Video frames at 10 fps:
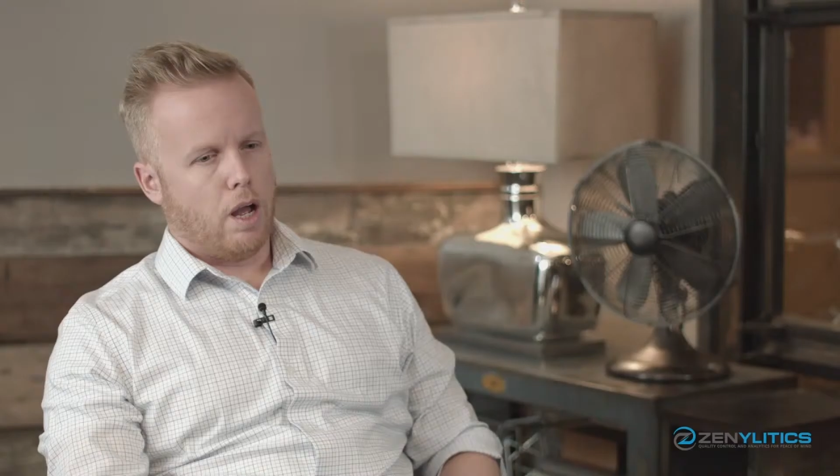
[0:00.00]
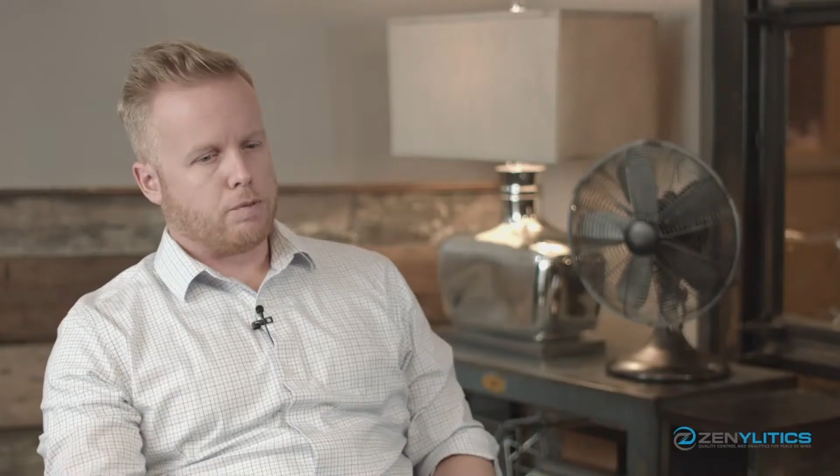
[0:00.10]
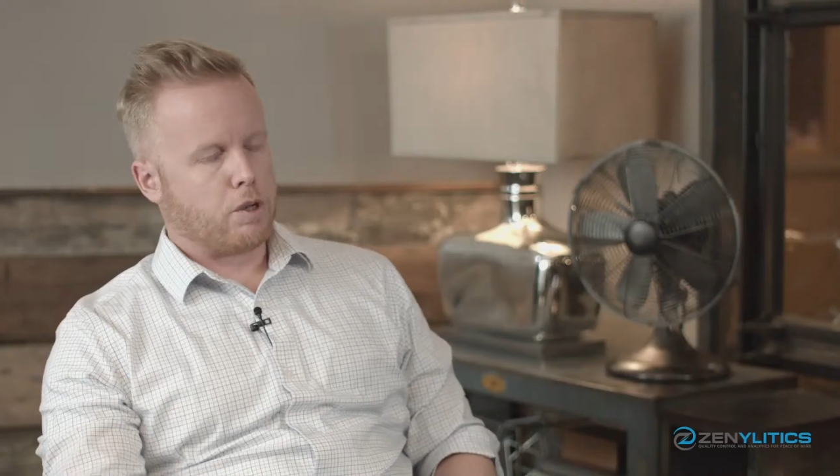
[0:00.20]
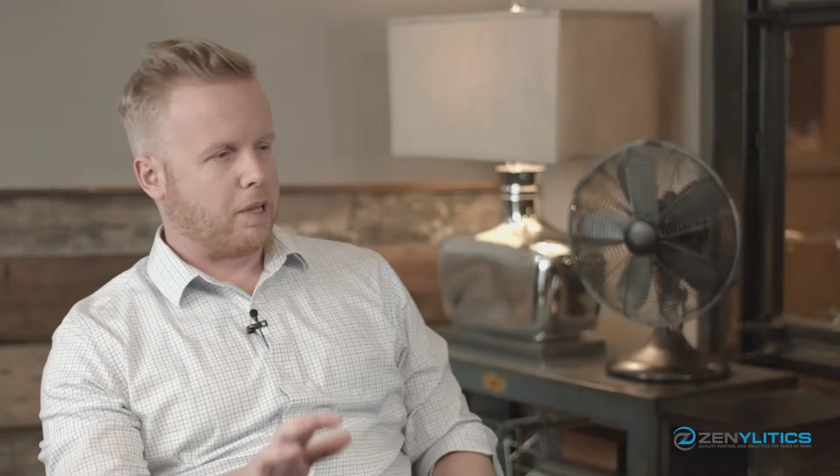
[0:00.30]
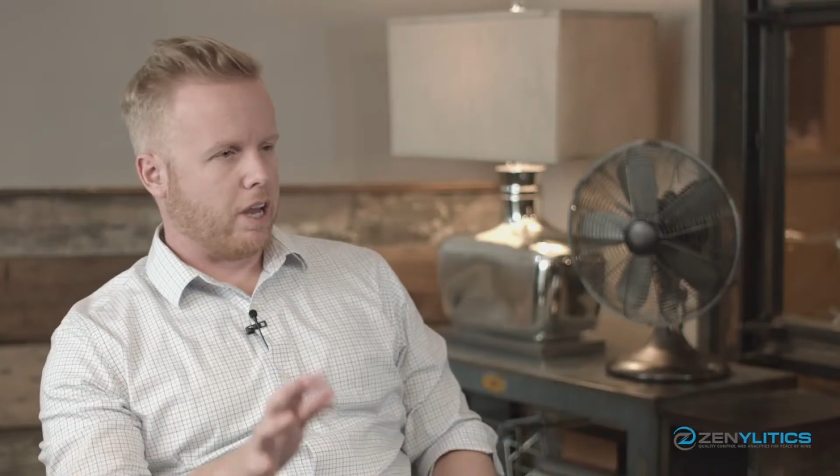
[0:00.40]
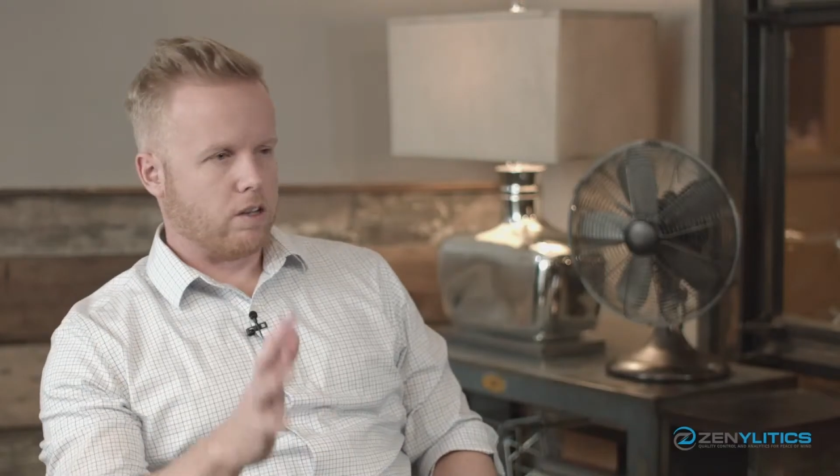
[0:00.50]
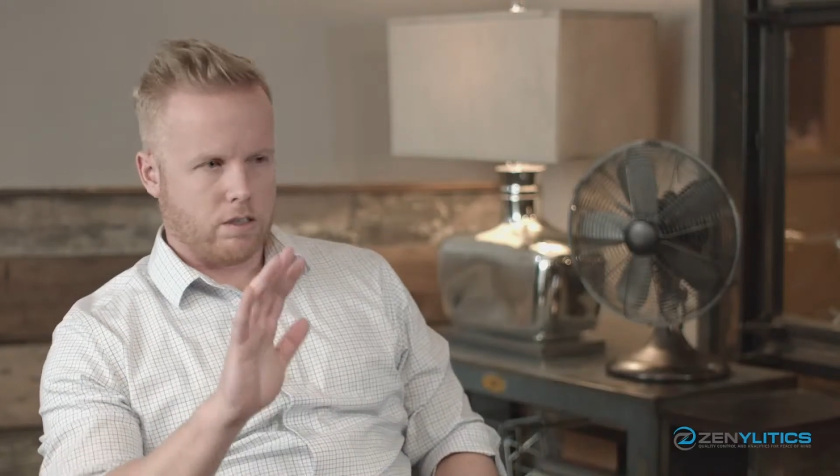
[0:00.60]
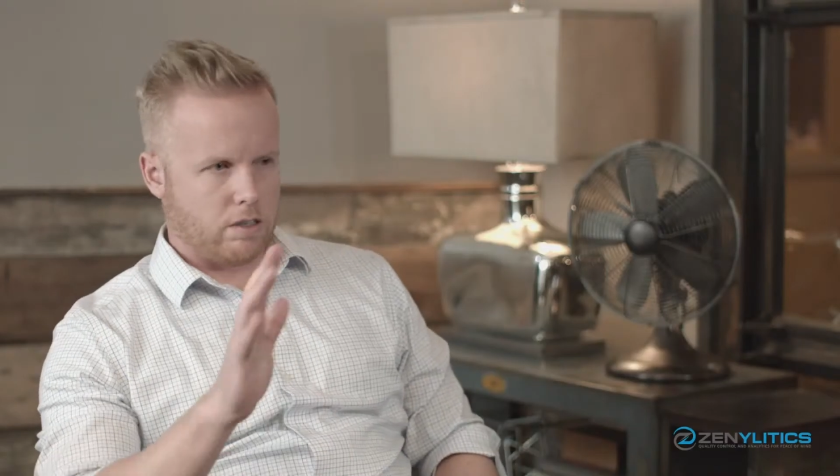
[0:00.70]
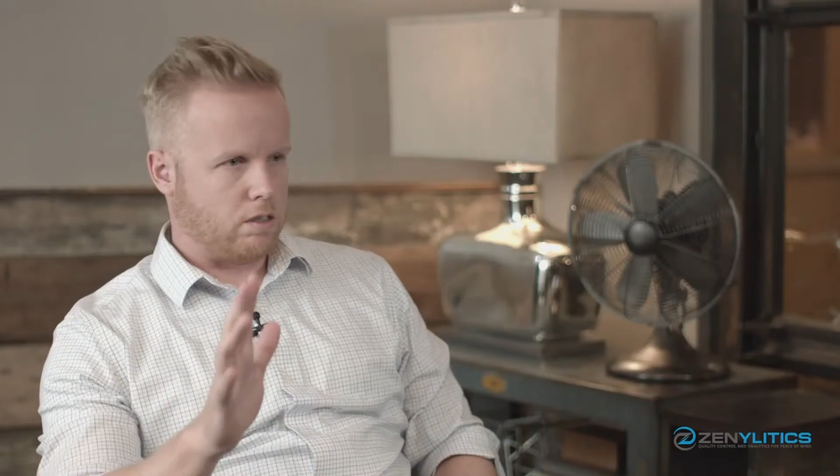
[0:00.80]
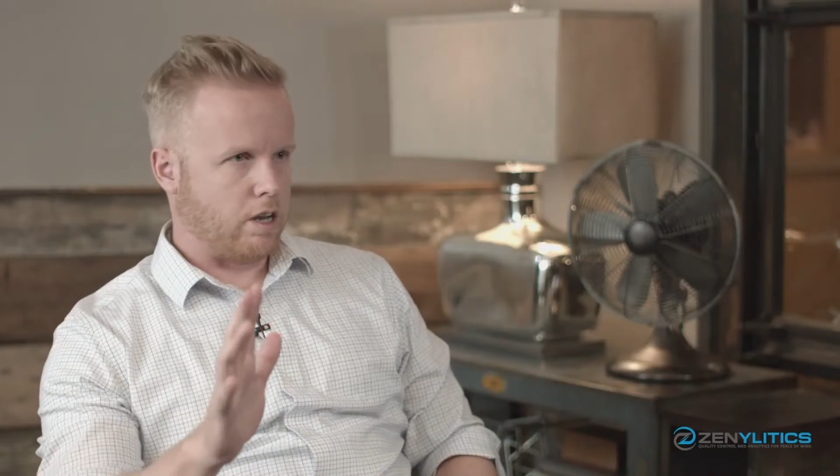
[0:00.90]
Something else
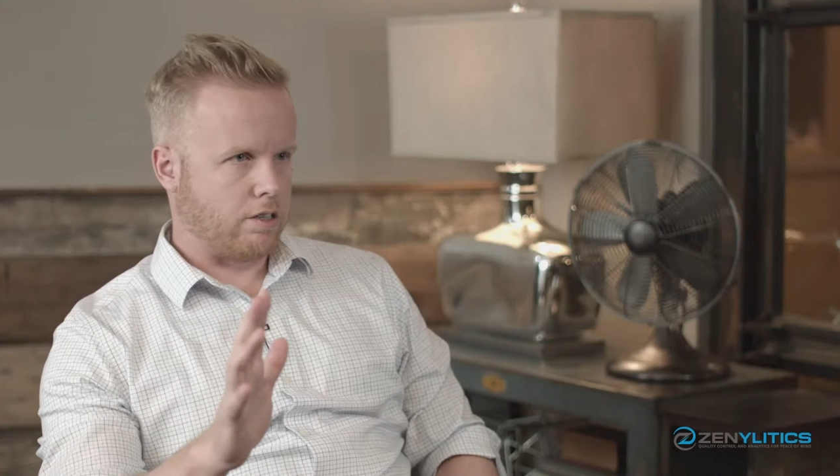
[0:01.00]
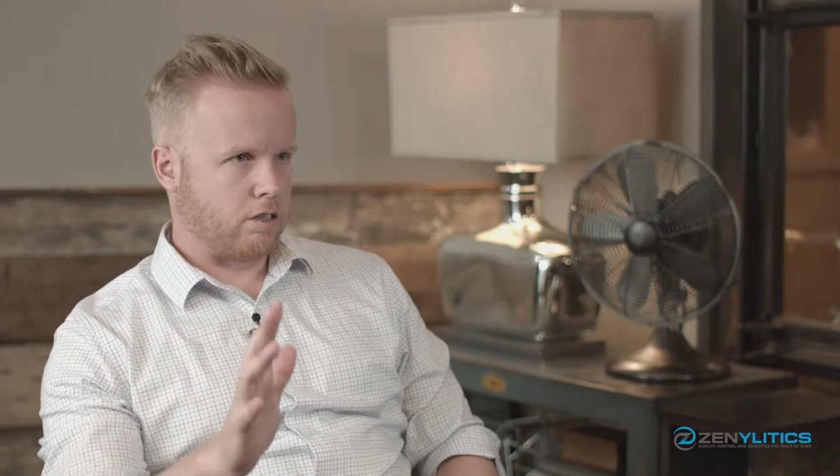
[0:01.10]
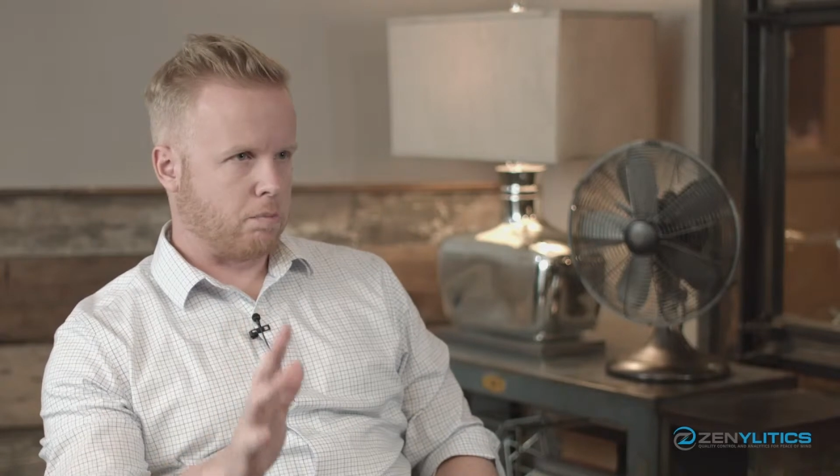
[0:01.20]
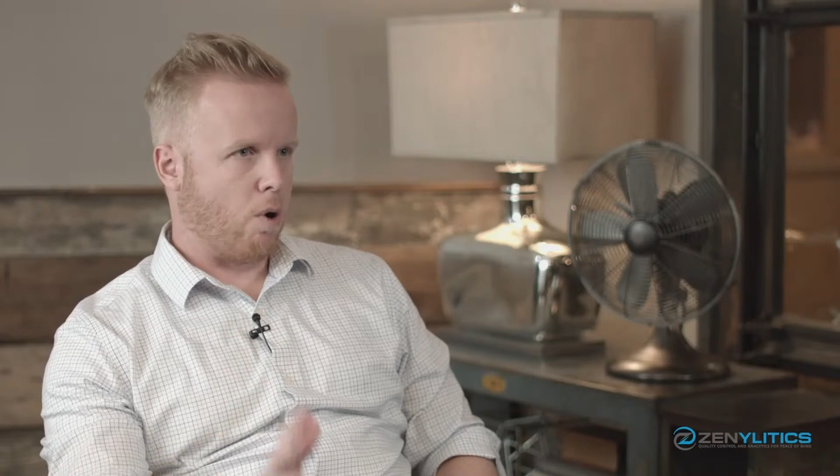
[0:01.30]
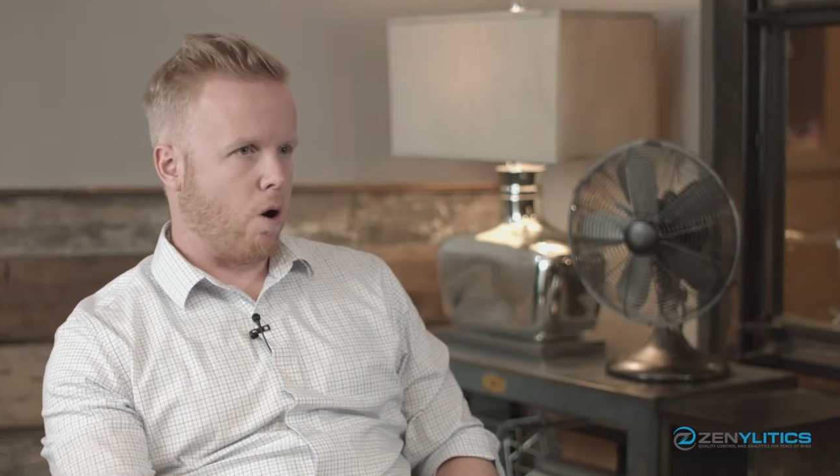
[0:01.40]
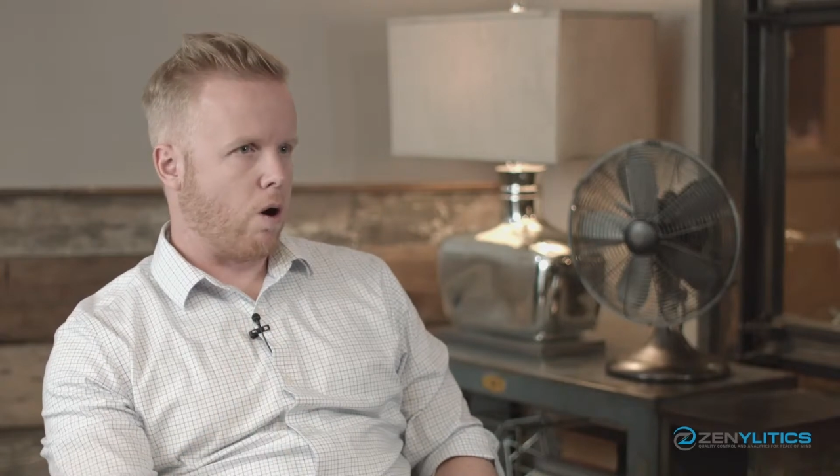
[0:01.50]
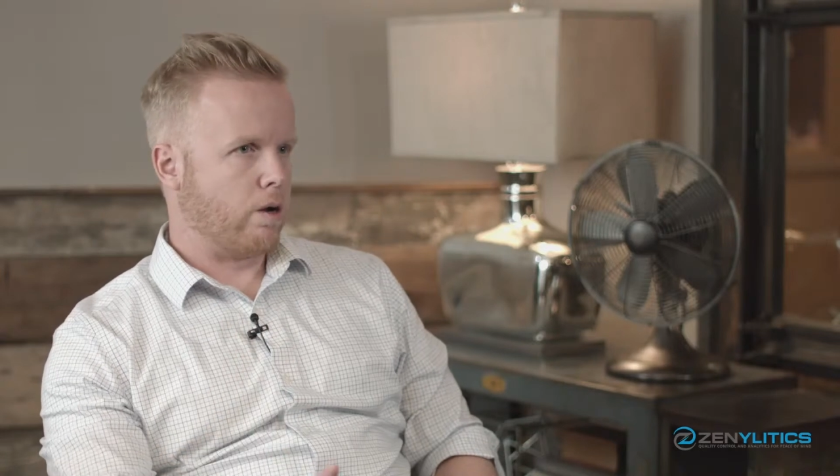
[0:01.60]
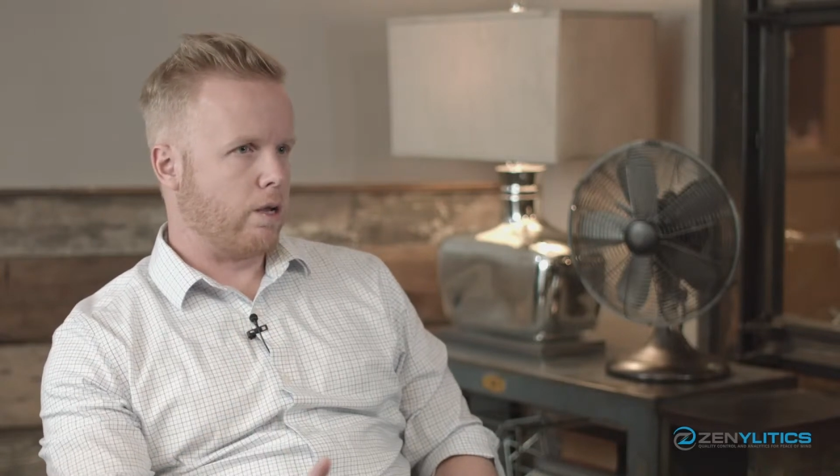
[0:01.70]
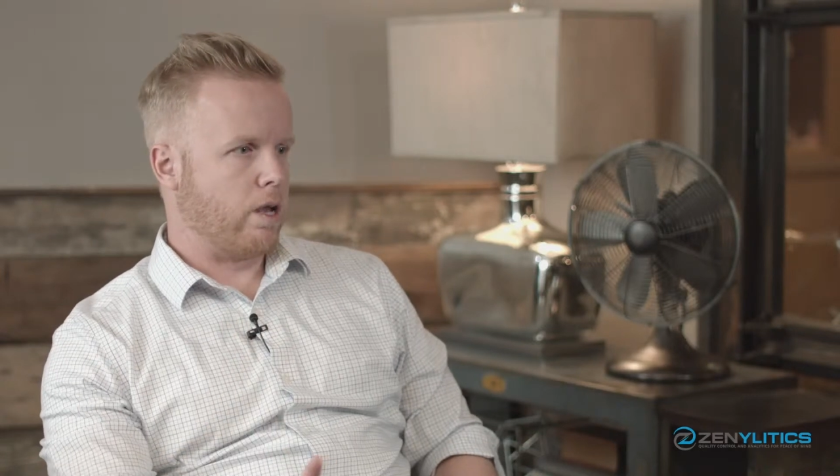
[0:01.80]
that sets us apart